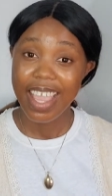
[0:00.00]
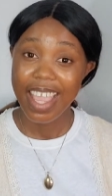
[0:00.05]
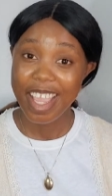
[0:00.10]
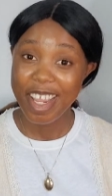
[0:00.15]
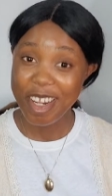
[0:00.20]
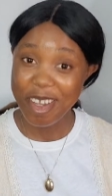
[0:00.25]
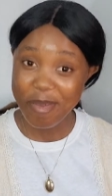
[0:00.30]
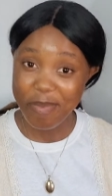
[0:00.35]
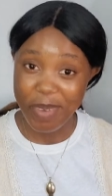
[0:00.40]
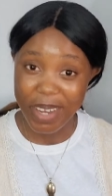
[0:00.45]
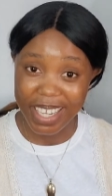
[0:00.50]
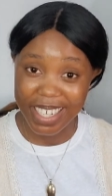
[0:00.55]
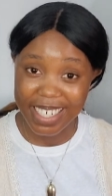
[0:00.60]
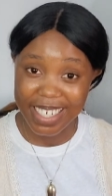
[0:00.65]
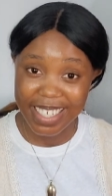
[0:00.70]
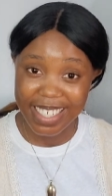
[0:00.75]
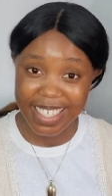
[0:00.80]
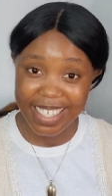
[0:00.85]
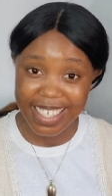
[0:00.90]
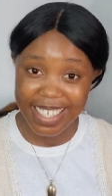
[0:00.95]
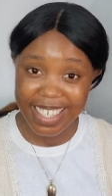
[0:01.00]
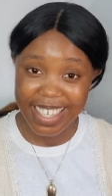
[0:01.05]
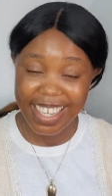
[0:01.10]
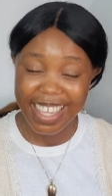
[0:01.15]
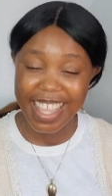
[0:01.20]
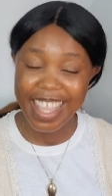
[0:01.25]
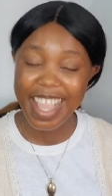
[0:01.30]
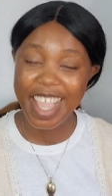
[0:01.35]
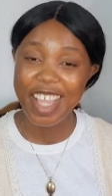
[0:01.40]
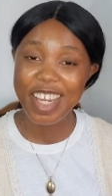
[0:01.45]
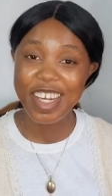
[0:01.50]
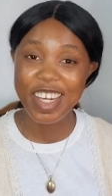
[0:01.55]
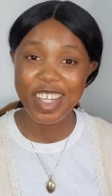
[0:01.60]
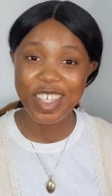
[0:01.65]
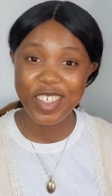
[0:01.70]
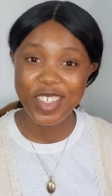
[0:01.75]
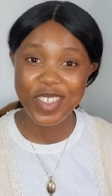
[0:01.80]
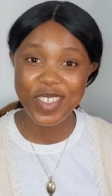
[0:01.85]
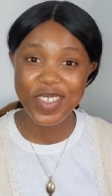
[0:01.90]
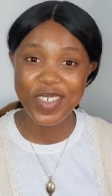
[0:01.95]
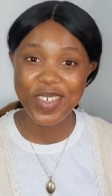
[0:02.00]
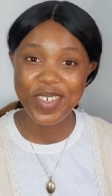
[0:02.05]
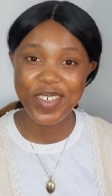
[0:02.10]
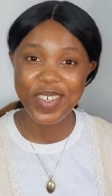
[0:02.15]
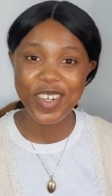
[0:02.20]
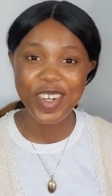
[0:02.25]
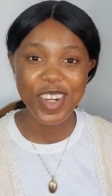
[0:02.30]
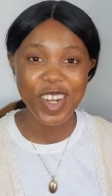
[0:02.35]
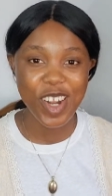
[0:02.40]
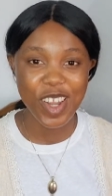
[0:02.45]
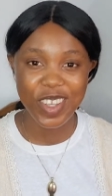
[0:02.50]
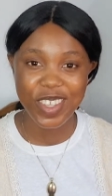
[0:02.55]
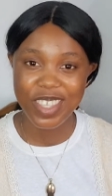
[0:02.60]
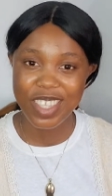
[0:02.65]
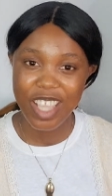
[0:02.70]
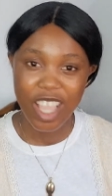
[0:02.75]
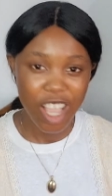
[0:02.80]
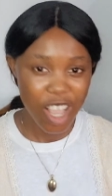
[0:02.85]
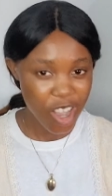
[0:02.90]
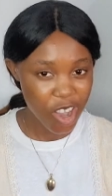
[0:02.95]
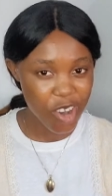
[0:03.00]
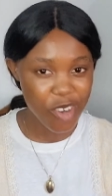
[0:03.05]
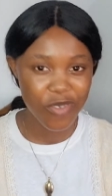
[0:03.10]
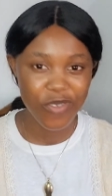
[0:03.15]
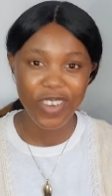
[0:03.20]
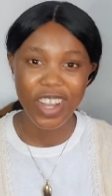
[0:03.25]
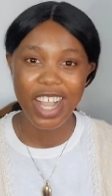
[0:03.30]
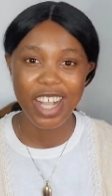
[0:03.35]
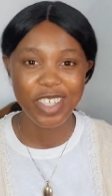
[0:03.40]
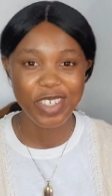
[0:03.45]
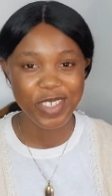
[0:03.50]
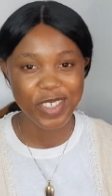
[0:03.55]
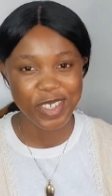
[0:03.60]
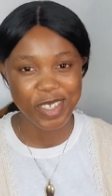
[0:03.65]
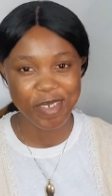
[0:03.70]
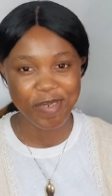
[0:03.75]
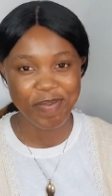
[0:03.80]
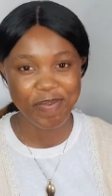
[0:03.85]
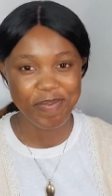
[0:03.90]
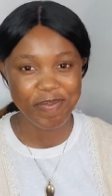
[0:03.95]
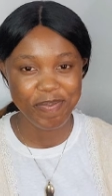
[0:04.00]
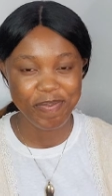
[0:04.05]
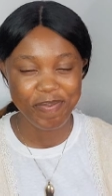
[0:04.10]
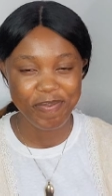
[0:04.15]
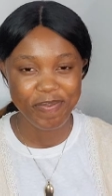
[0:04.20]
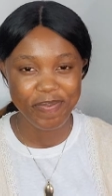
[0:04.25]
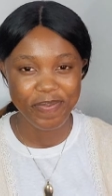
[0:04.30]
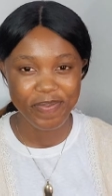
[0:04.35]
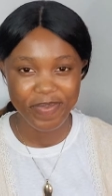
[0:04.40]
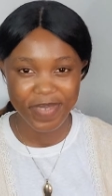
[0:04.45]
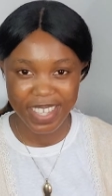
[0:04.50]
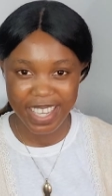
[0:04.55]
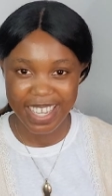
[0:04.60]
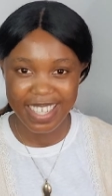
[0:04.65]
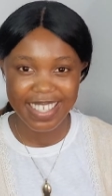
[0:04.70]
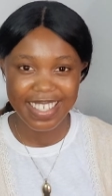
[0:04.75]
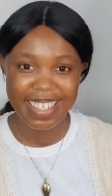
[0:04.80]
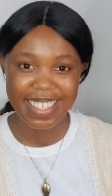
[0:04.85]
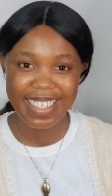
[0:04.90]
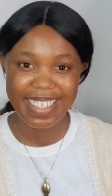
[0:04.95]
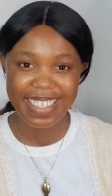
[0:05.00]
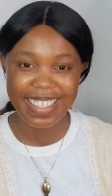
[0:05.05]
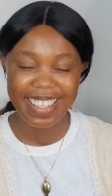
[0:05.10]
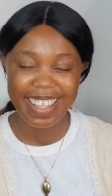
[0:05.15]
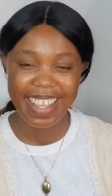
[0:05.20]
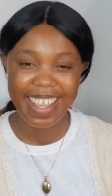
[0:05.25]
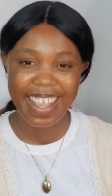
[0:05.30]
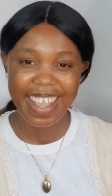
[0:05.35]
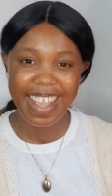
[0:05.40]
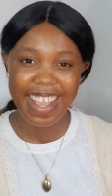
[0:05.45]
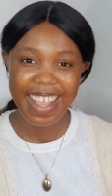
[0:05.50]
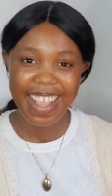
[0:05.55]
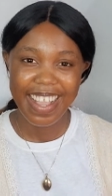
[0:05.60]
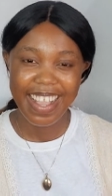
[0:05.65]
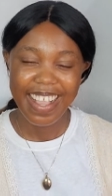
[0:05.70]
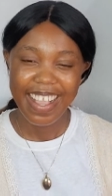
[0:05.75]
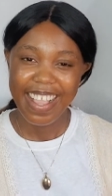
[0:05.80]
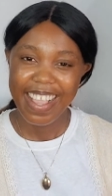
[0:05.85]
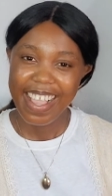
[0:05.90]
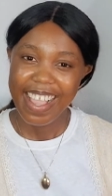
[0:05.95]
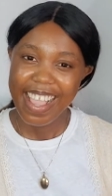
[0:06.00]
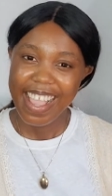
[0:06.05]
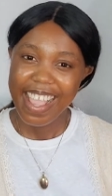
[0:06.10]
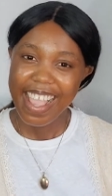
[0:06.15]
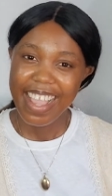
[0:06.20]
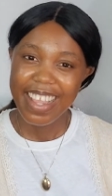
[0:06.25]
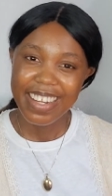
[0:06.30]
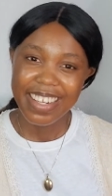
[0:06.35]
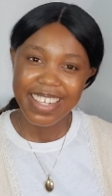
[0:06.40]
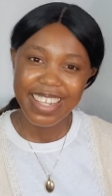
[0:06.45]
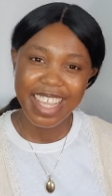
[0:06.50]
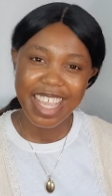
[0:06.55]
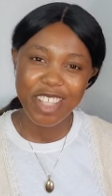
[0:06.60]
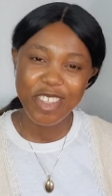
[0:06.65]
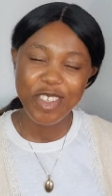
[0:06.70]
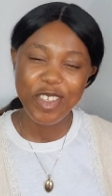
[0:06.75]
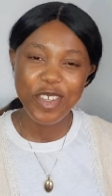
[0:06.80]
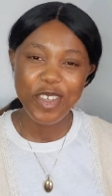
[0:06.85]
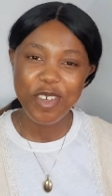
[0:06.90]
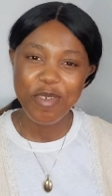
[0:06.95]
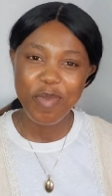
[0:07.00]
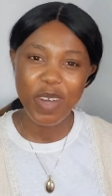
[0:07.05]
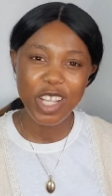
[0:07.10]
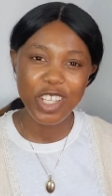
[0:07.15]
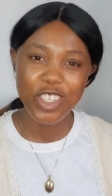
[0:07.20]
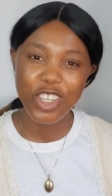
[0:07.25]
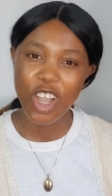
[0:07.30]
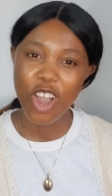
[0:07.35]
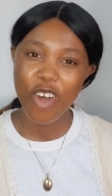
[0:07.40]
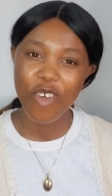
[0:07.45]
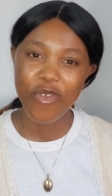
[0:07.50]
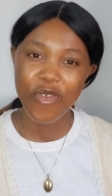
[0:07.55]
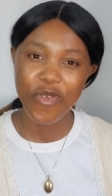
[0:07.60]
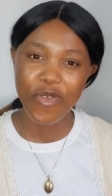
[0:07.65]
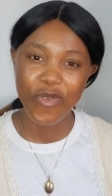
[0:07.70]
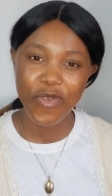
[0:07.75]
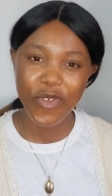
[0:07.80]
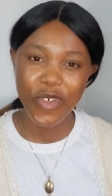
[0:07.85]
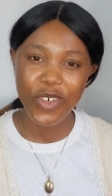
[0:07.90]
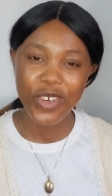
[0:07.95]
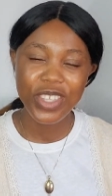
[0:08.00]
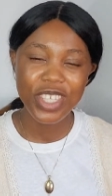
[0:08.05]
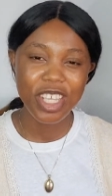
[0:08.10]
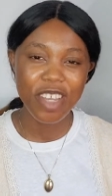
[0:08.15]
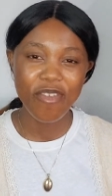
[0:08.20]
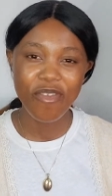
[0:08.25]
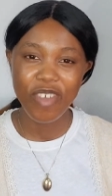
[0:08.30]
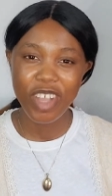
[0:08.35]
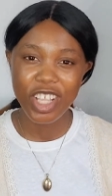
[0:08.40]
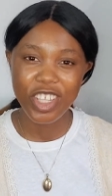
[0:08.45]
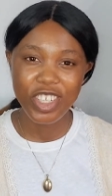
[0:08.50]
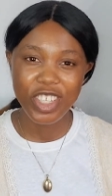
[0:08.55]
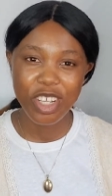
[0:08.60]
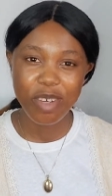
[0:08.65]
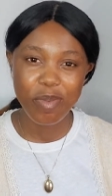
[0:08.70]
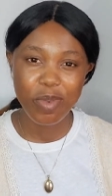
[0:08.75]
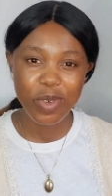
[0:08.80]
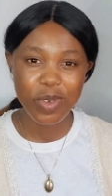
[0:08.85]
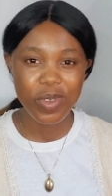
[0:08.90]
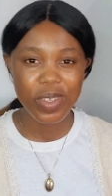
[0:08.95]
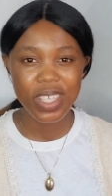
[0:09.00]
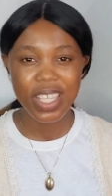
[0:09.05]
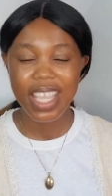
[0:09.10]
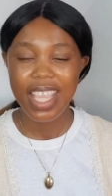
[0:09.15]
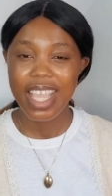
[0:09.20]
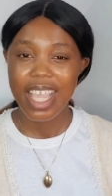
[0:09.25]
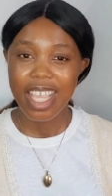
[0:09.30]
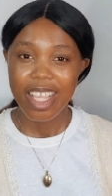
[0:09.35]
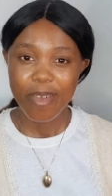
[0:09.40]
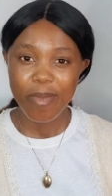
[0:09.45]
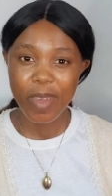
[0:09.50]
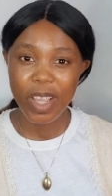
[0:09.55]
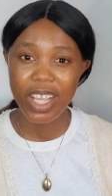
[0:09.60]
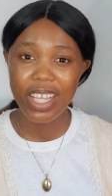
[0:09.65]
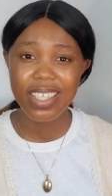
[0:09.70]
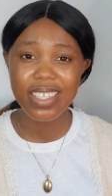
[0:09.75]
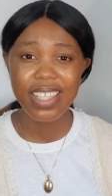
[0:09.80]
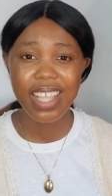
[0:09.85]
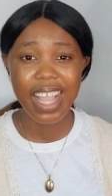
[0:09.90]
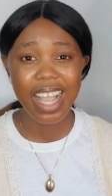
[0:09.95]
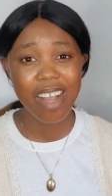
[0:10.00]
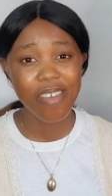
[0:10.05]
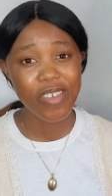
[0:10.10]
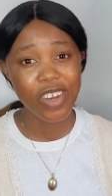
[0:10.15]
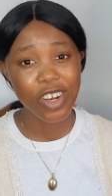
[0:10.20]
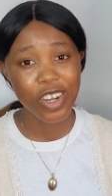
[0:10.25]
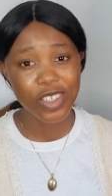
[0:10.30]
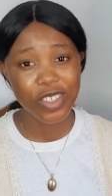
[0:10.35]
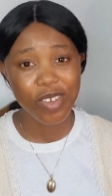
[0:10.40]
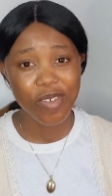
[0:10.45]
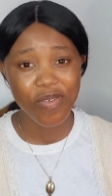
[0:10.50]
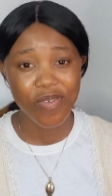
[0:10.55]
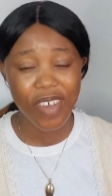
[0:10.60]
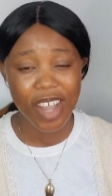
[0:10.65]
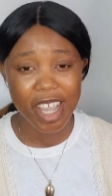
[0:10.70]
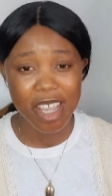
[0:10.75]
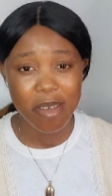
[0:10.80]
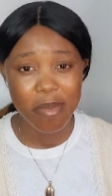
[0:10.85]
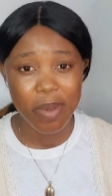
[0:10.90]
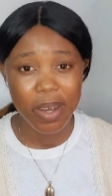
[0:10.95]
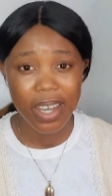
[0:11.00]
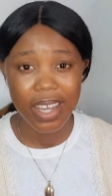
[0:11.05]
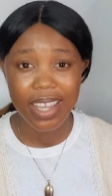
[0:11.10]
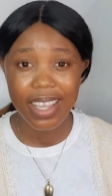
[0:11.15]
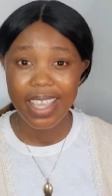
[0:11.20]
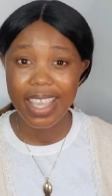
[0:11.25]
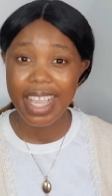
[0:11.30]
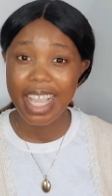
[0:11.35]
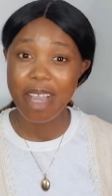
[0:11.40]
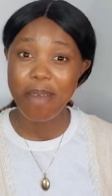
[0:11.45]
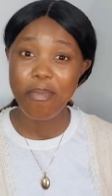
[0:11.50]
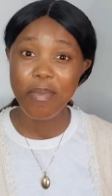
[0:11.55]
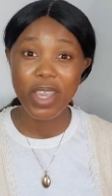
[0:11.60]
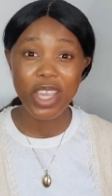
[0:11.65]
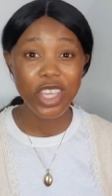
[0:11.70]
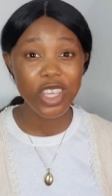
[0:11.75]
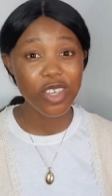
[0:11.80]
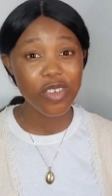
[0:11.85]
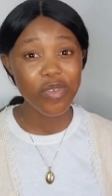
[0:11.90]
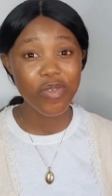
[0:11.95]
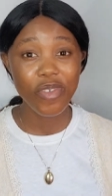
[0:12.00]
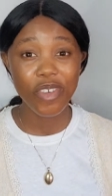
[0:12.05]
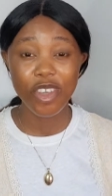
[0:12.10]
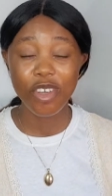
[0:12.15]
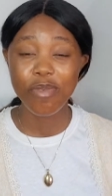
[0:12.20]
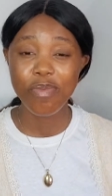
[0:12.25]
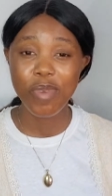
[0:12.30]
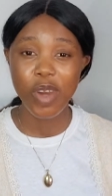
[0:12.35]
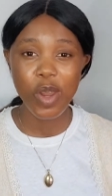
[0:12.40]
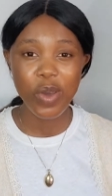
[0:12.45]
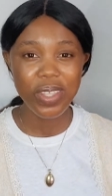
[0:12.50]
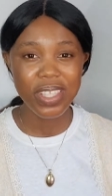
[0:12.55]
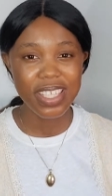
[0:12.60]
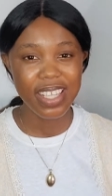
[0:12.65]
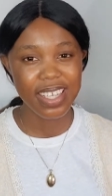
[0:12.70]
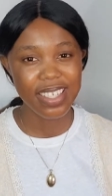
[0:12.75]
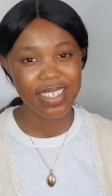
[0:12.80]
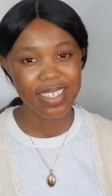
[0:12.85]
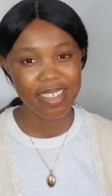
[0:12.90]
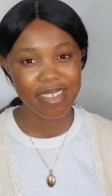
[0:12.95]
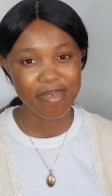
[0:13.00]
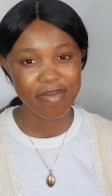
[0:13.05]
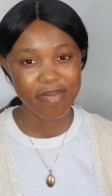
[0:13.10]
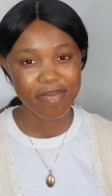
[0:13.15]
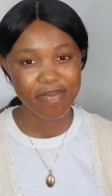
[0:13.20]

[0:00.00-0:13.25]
in the body can lead to loss of calcium. Yes. And too much of fruits and vegetables, because they have a lot of fiber, it can make you feel bloated.